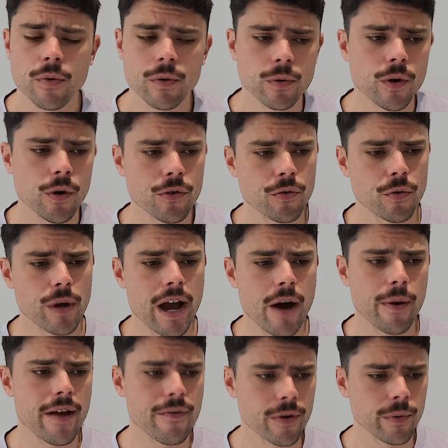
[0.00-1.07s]
We will go through
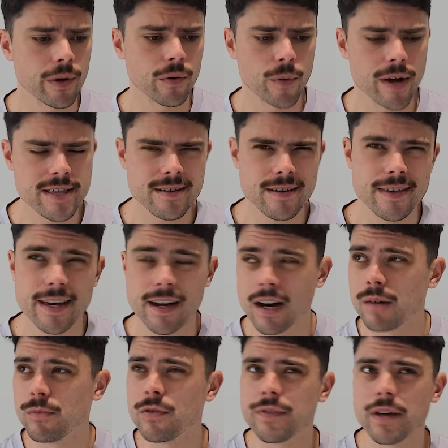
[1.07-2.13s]
how everyone went. I think
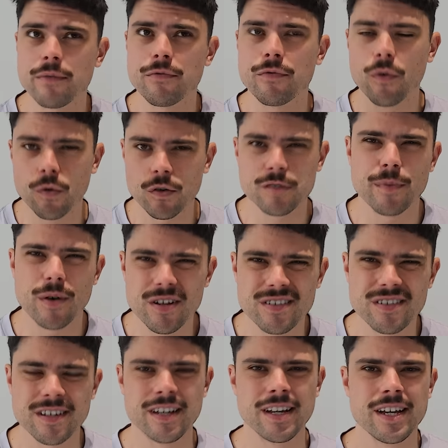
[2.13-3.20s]
I moved up four
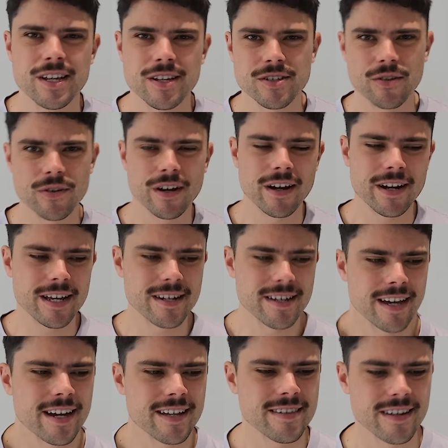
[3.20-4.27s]
spots, so it kind of
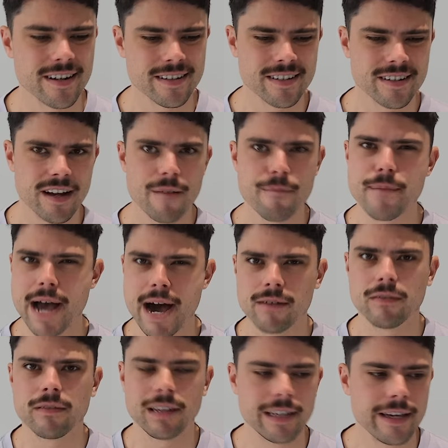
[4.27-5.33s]
indicates that I did
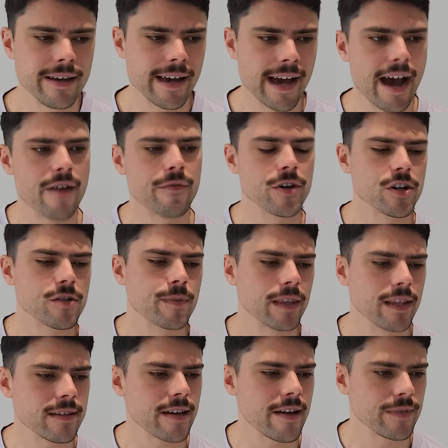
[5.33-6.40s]
about league average.
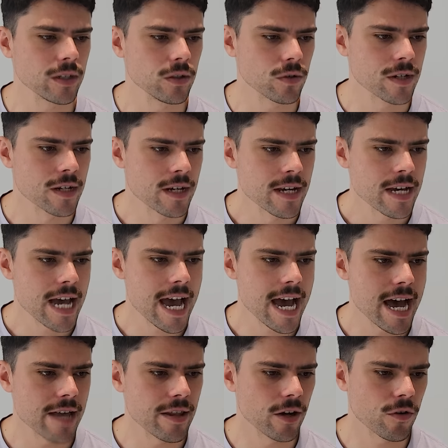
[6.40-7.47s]
But let's have a look
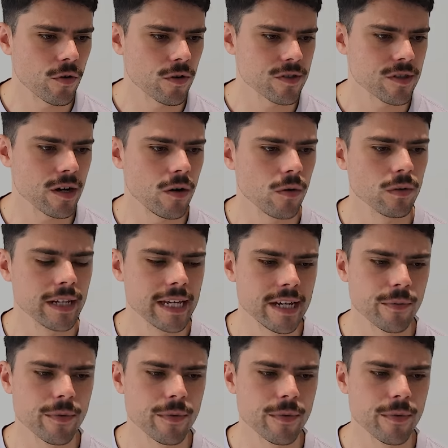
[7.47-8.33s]
at across the whole league.